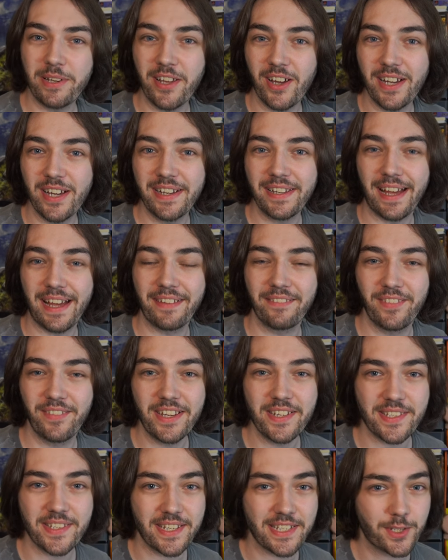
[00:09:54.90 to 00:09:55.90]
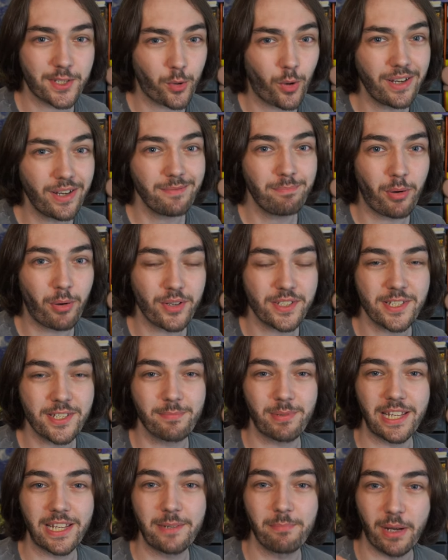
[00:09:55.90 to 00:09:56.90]
9, and this is quite
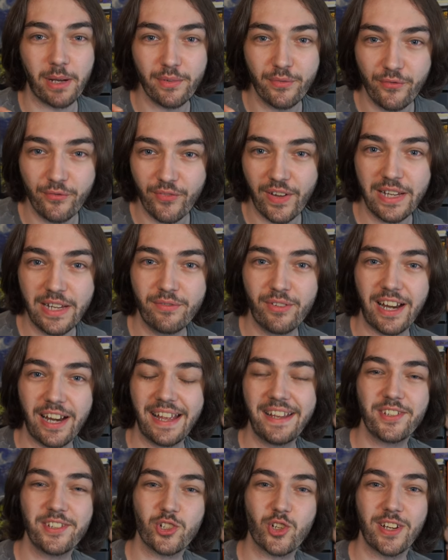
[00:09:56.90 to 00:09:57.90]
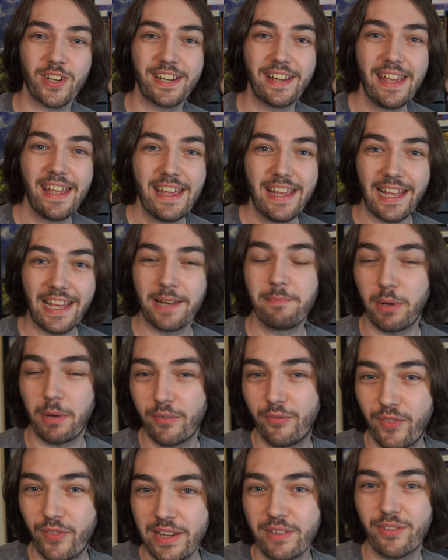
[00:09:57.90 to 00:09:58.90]
possibly my favourite entry in my
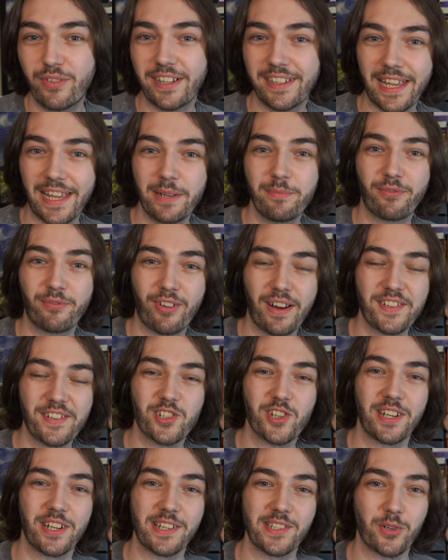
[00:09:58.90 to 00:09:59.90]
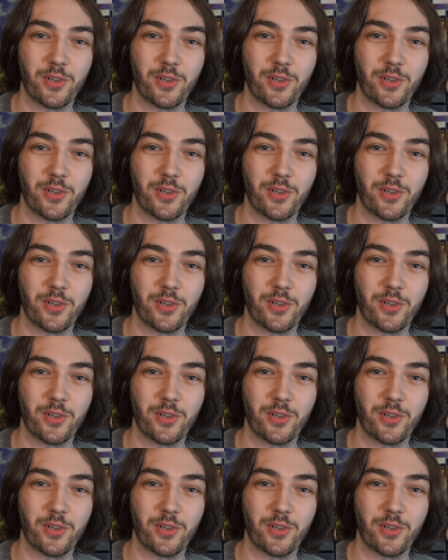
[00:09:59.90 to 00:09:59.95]
favourite game franchise,